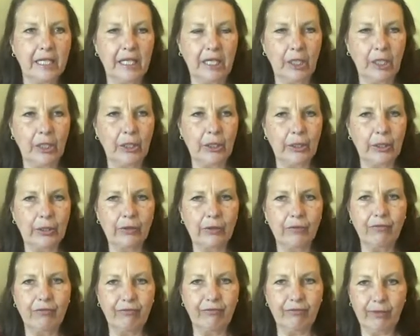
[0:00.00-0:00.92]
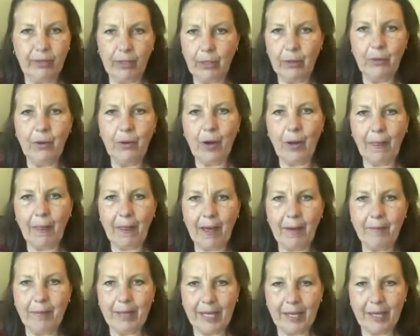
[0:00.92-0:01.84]
color flow on
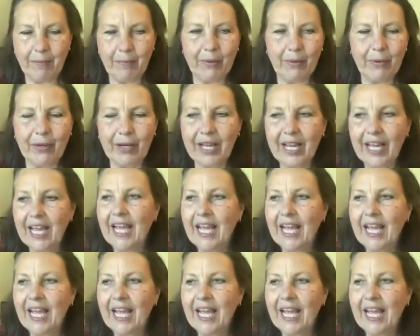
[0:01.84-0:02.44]
that paper